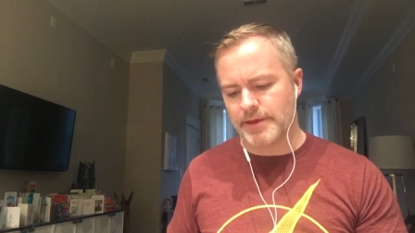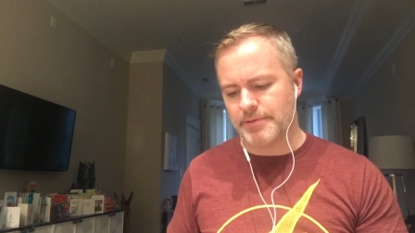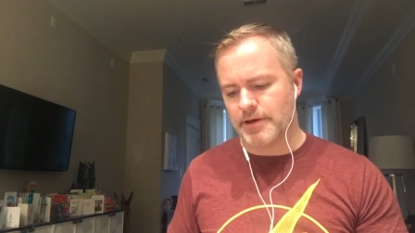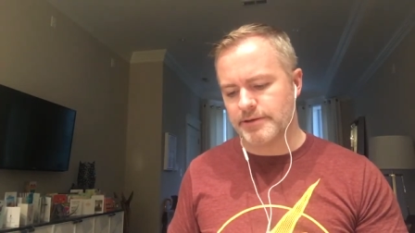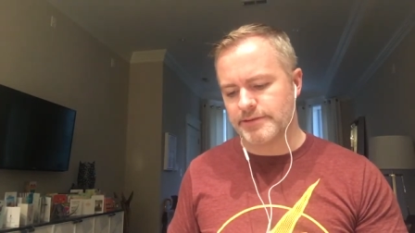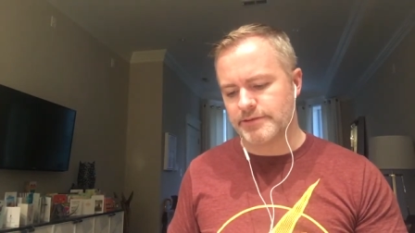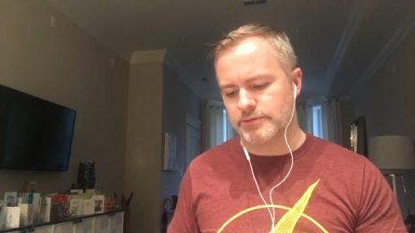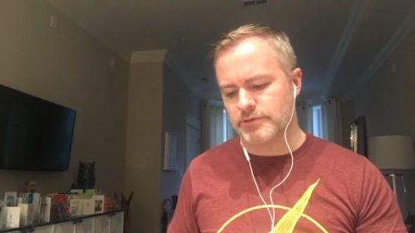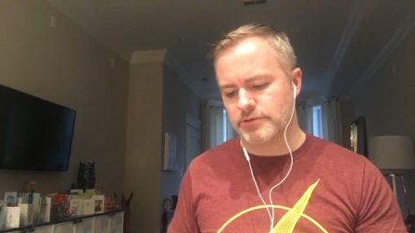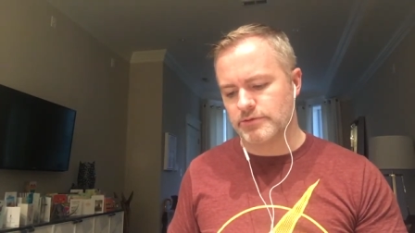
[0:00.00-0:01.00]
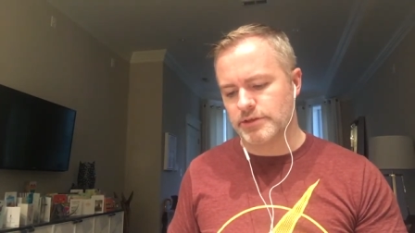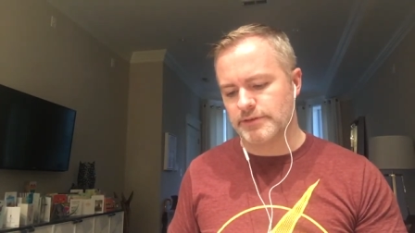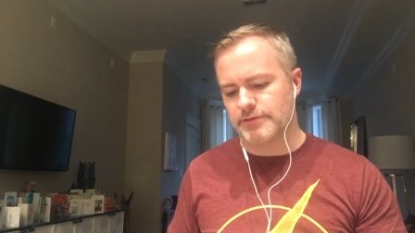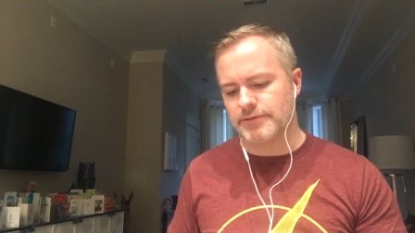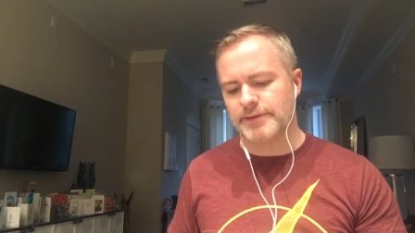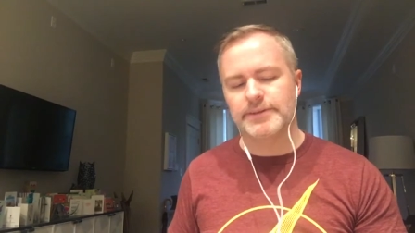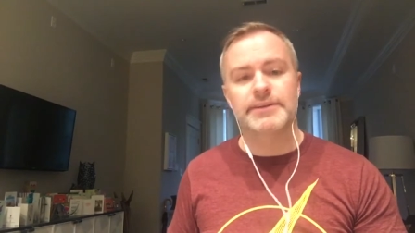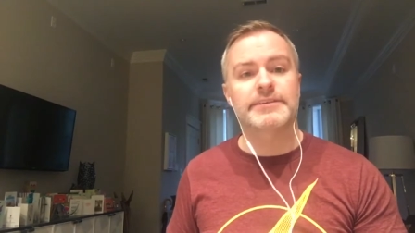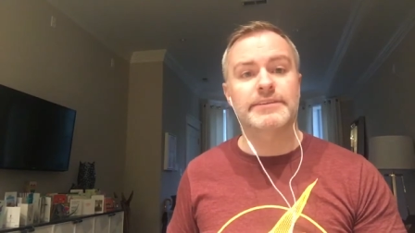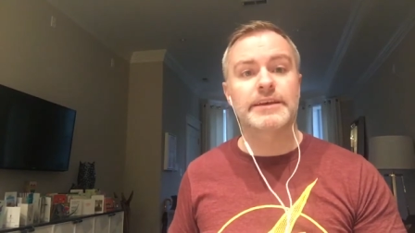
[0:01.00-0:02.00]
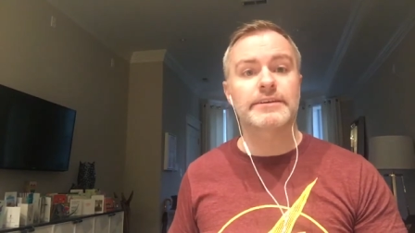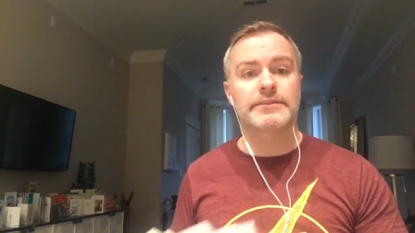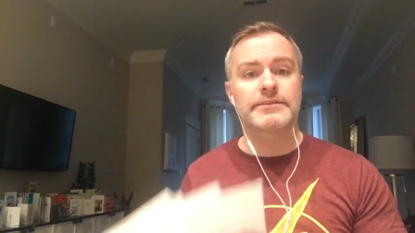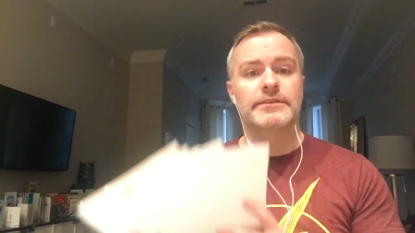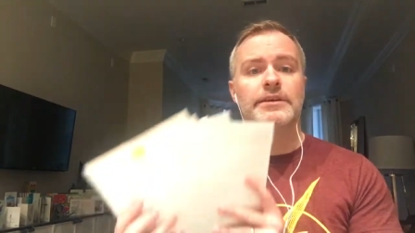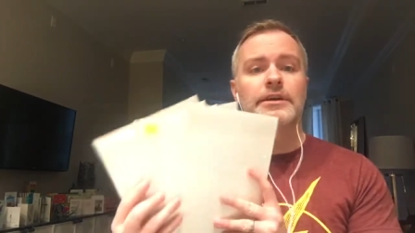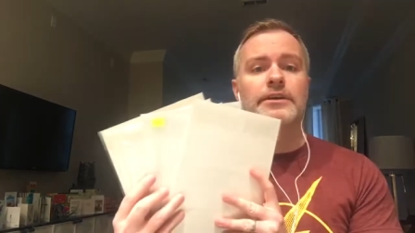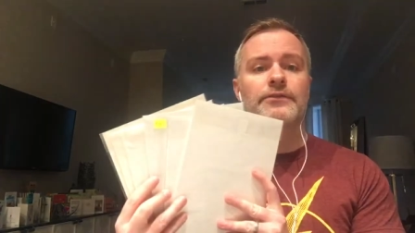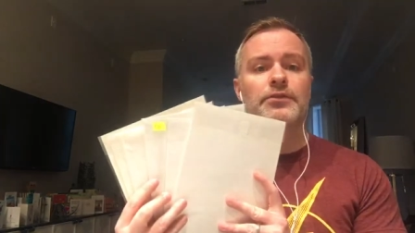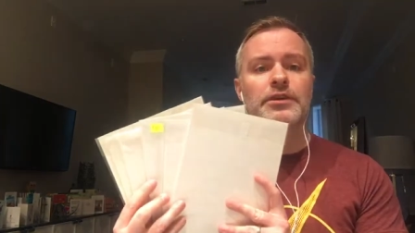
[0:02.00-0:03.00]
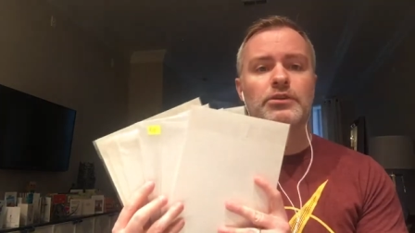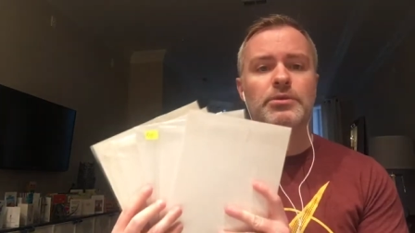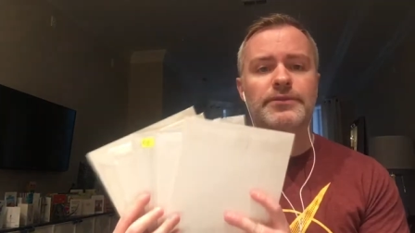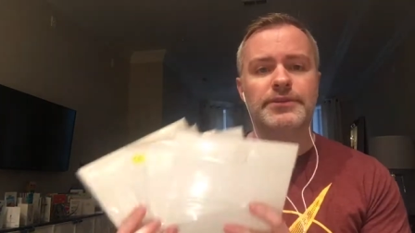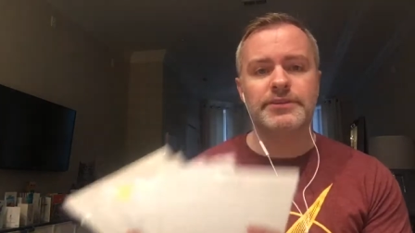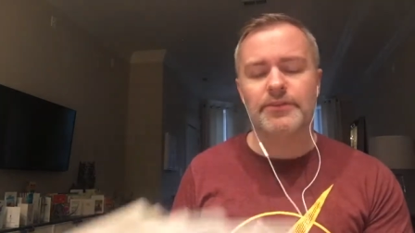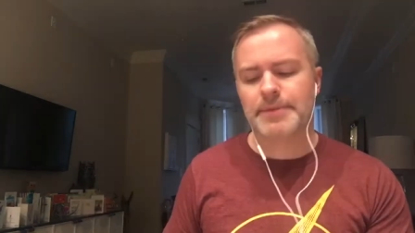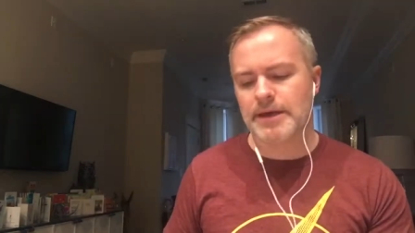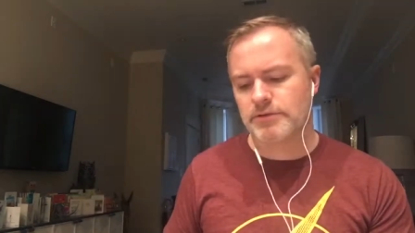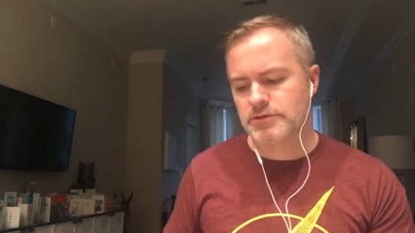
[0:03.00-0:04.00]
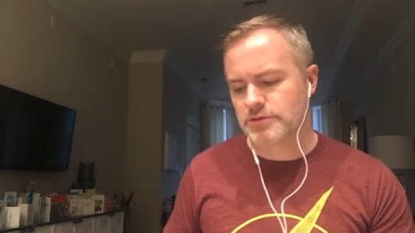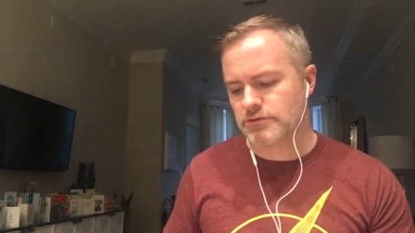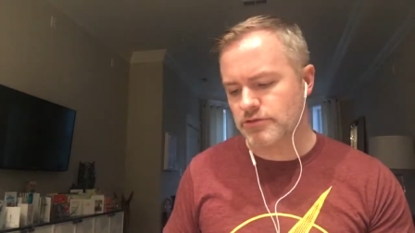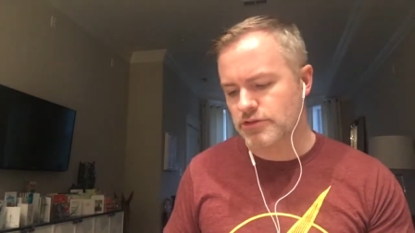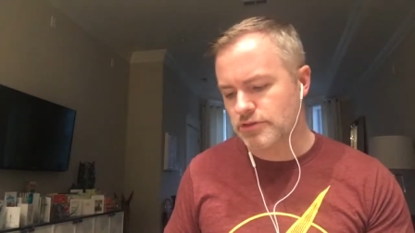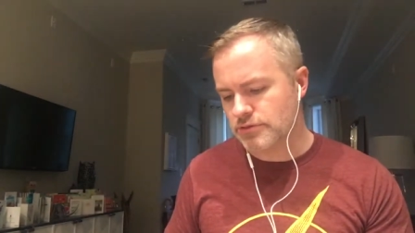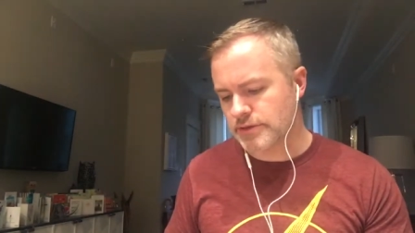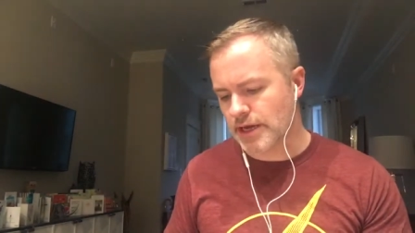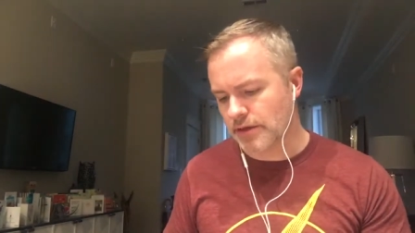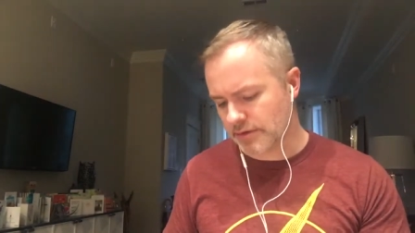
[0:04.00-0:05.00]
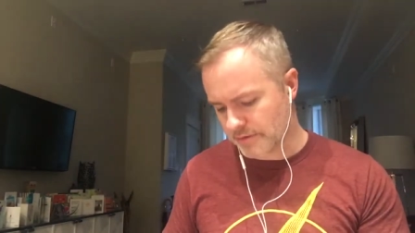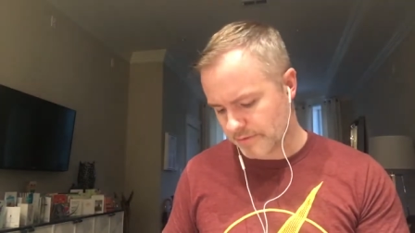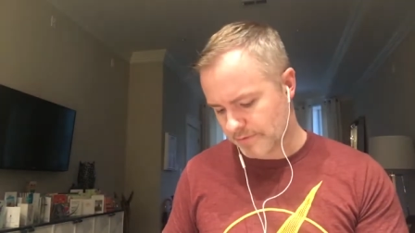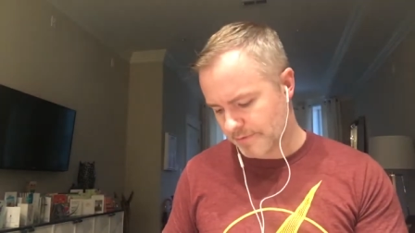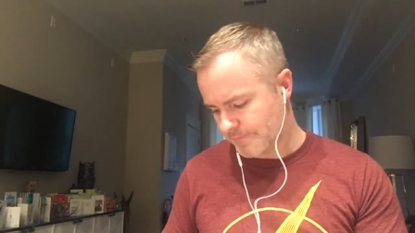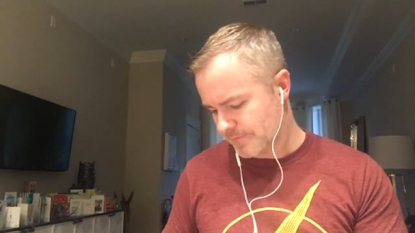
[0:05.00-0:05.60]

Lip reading: I bought one, two, three, four, five, six for the equivalent of about $2.